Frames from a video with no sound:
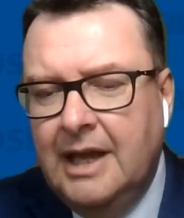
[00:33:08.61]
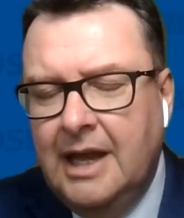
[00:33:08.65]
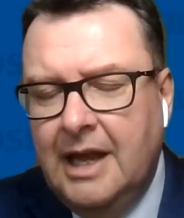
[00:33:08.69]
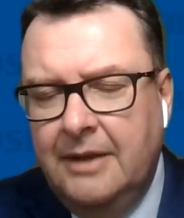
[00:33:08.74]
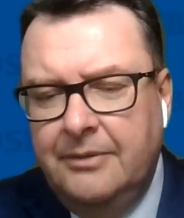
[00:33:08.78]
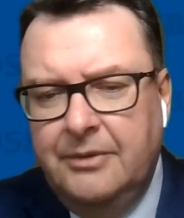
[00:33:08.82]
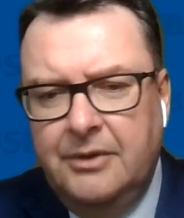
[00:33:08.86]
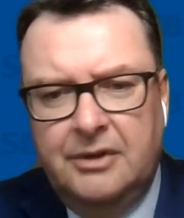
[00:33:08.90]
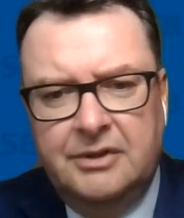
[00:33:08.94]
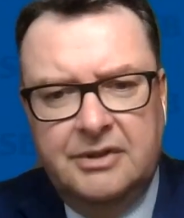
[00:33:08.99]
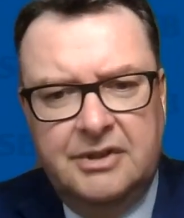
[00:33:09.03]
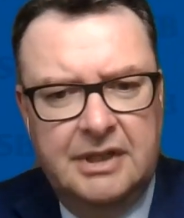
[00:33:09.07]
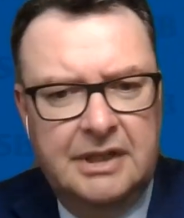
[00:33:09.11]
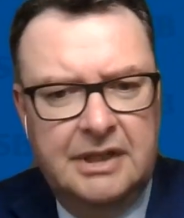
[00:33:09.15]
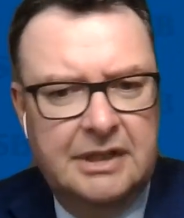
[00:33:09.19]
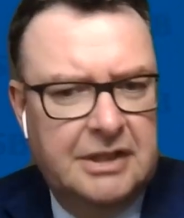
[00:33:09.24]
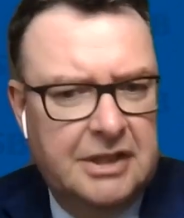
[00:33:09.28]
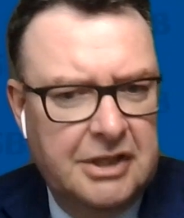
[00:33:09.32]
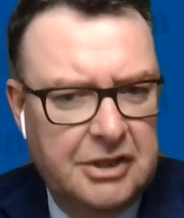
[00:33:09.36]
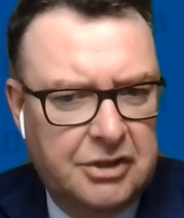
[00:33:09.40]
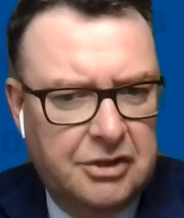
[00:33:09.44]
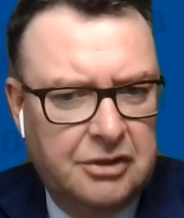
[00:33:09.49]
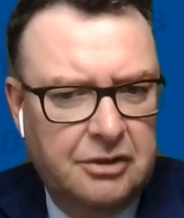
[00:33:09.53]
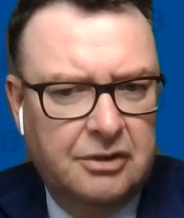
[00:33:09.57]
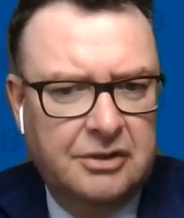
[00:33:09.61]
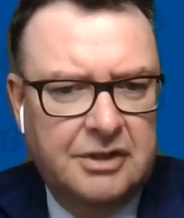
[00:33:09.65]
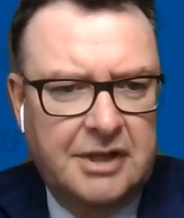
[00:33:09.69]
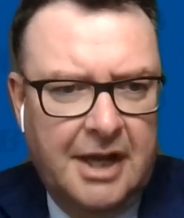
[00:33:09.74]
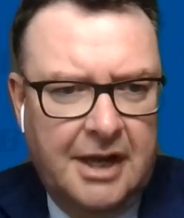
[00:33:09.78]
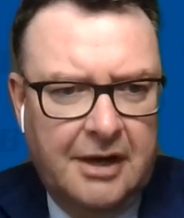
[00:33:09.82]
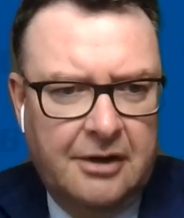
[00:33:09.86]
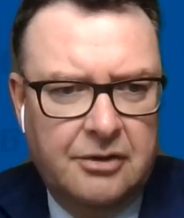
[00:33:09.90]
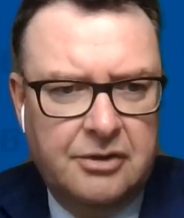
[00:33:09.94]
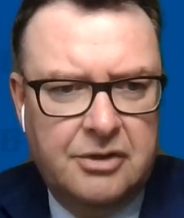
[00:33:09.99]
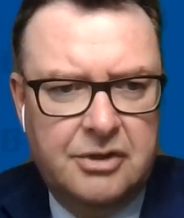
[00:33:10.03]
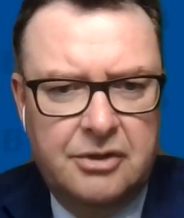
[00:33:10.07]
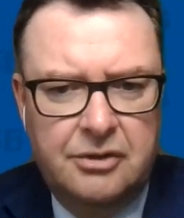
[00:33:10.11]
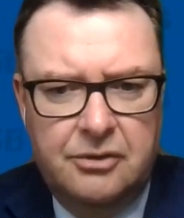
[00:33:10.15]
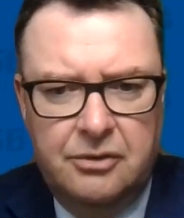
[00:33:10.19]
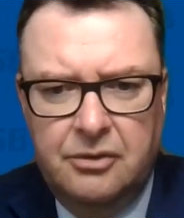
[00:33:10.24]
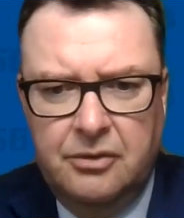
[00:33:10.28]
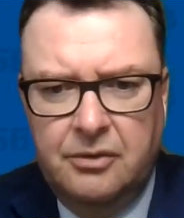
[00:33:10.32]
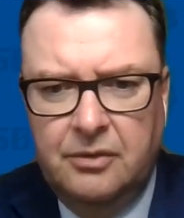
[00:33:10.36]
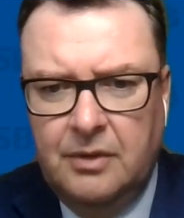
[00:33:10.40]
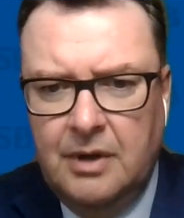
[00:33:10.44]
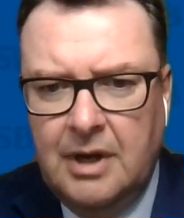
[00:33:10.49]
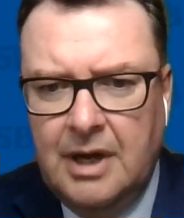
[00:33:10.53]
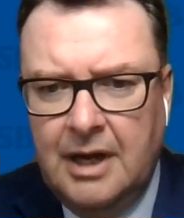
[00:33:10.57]
and there's an additional day or
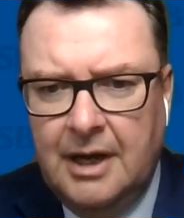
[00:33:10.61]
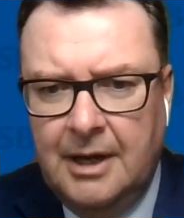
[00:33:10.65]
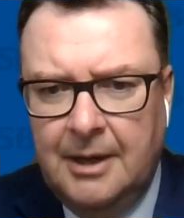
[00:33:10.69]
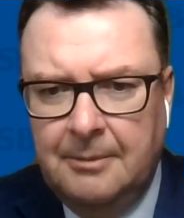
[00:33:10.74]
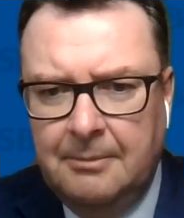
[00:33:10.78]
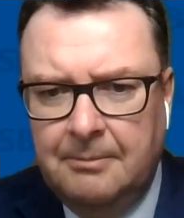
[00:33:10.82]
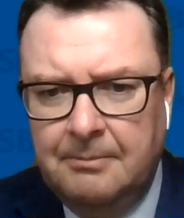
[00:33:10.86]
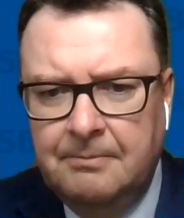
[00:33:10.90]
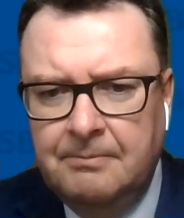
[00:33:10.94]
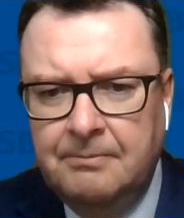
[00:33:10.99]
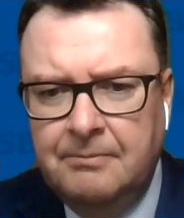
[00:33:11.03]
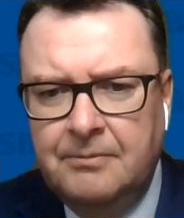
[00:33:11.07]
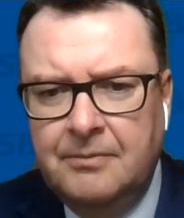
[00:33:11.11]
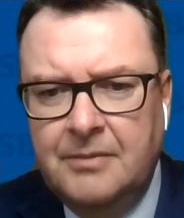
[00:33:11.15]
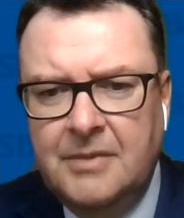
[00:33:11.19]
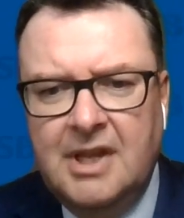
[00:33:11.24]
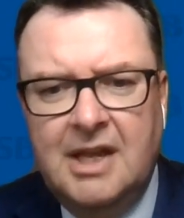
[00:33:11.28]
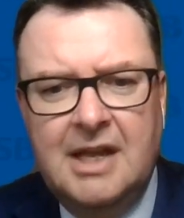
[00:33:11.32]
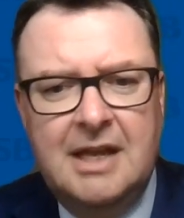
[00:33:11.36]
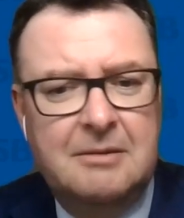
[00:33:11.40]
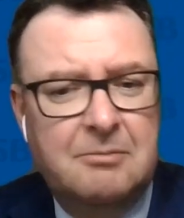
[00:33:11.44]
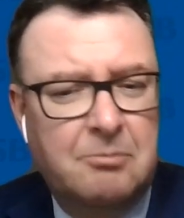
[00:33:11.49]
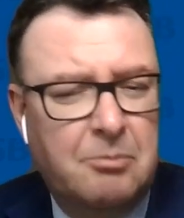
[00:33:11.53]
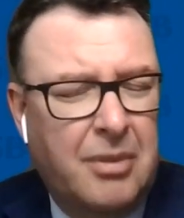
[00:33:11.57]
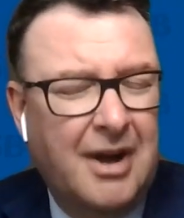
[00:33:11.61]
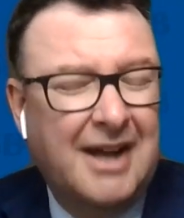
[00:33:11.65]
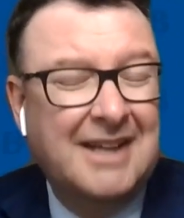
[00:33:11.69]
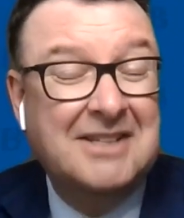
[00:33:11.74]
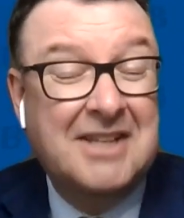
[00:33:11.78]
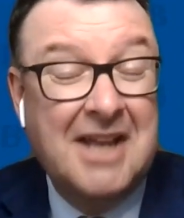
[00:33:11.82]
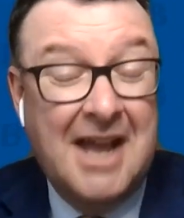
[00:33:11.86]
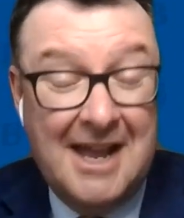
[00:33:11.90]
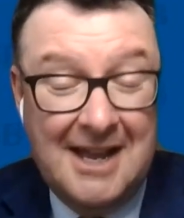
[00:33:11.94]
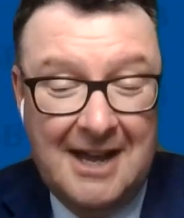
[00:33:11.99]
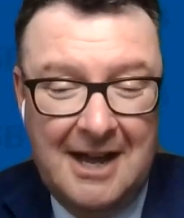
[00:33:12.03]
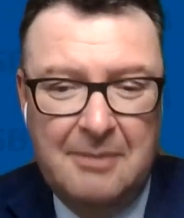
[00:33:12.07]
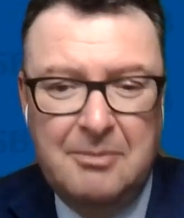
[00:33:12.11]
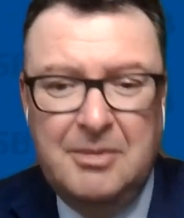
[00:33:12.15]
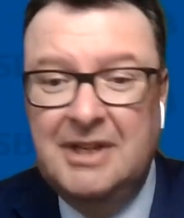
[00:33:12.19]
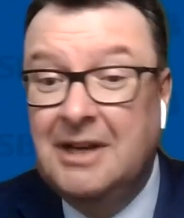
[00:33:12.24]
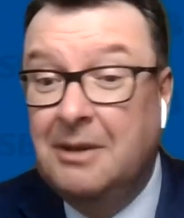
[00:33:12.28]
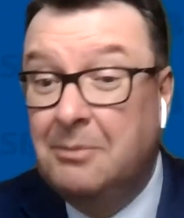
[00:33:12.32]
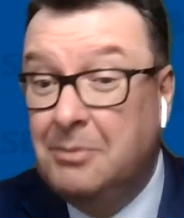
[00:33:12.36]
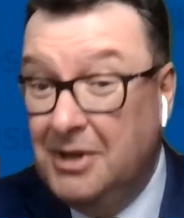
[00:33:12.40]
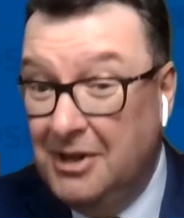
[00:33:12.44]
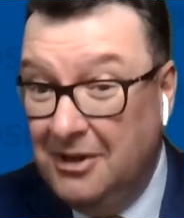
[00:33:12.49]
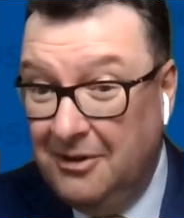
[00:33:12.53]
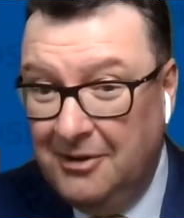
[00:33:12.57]
two, um, and by day I
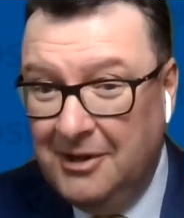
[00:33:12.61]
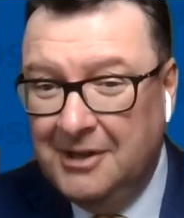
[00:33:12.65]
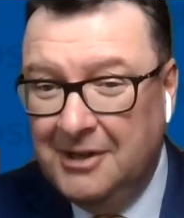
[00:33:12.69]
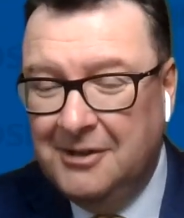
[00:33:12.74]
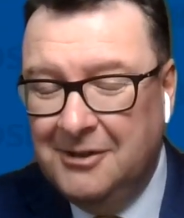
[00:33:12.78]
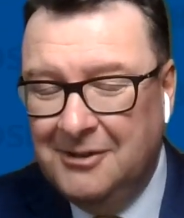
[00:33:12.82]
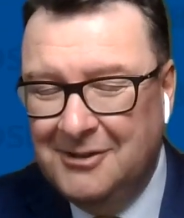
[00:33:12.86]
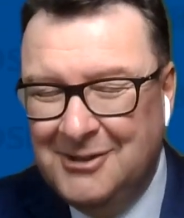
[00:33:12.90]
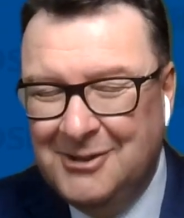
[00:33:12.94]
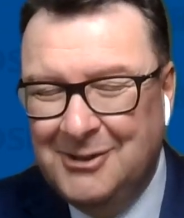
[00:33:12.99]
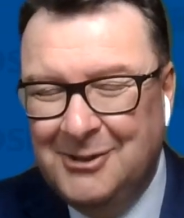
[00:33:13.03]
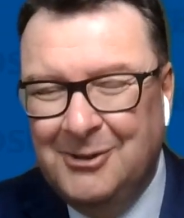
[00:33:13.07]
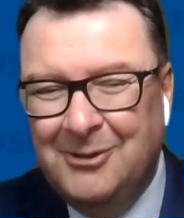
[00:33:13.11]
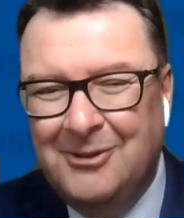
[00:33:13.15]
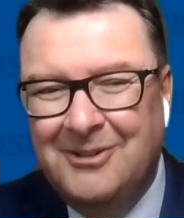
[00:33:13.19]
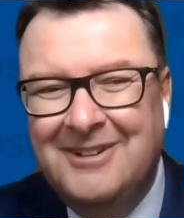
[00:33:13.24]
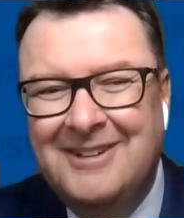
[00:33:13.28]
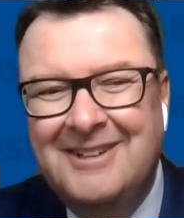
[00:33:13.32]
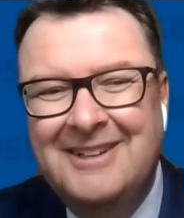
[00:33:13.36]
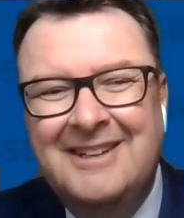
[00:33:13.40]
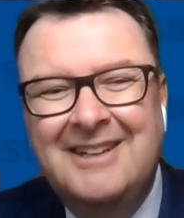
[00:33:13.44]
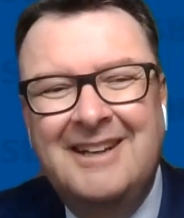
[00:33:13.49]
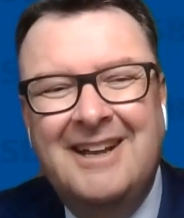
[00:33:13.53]
mean a period or two,